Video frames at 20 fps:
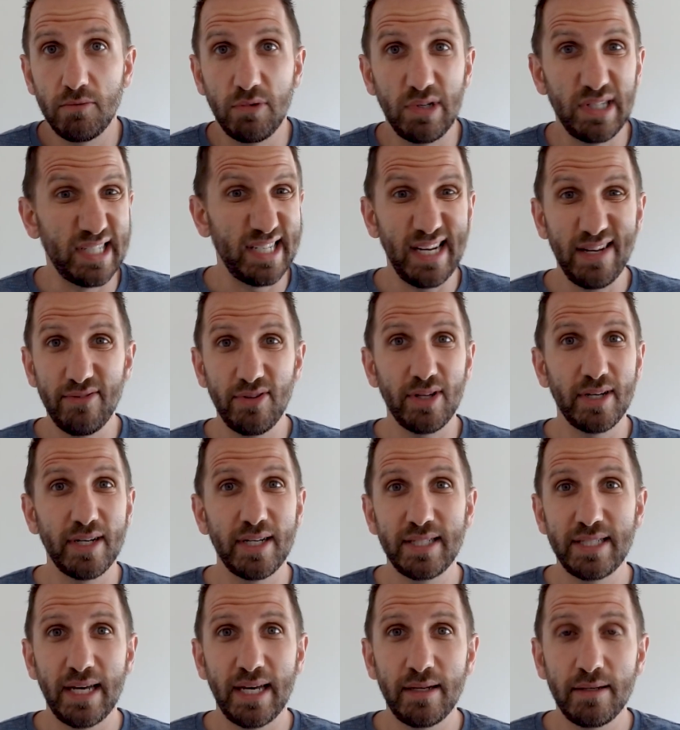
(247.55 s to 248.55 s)
We didn't have a lot
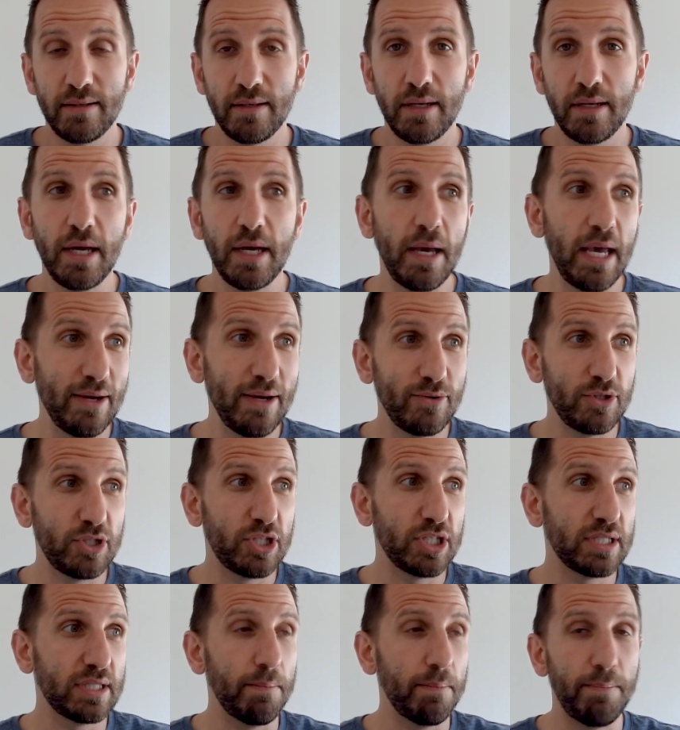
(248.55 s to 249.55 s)
of debt. It was
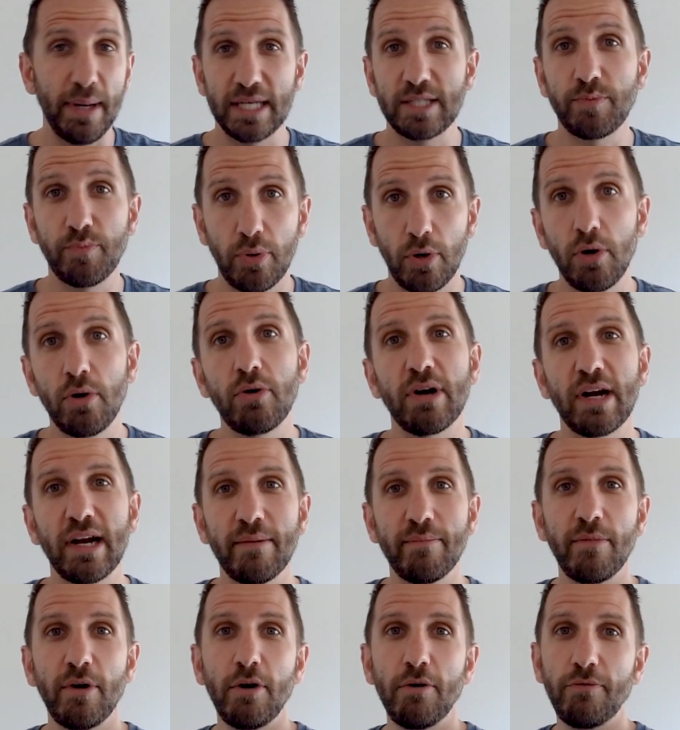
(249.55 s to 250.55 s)
just the best
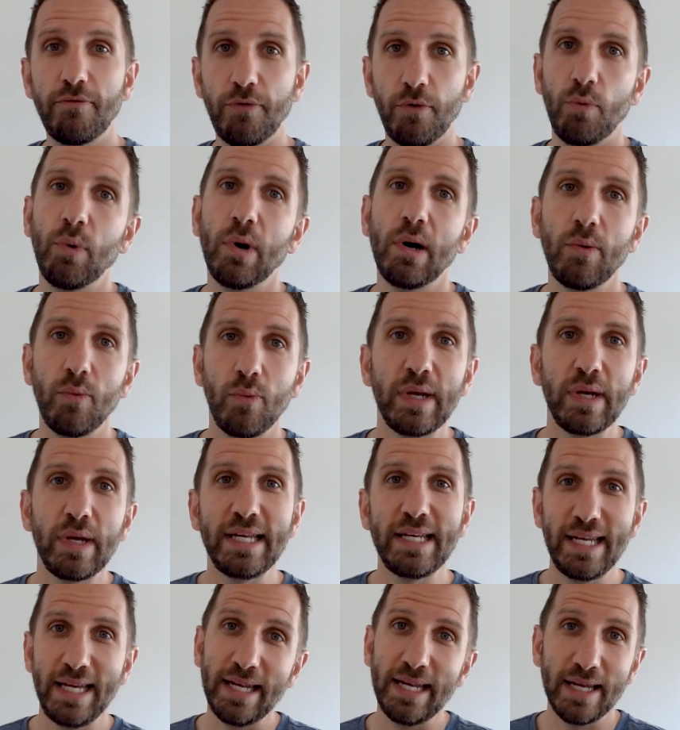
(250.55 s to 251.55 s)
program for what we
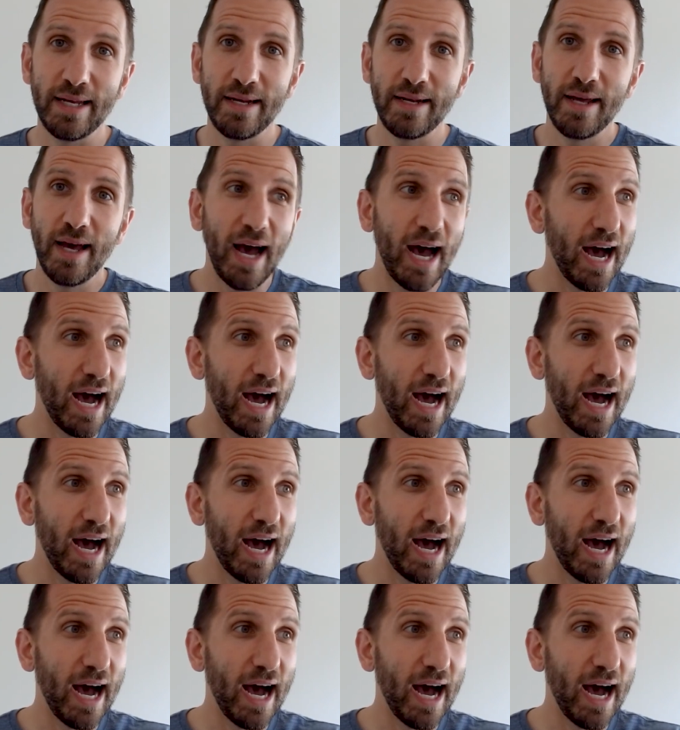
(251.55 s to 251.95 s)
needed.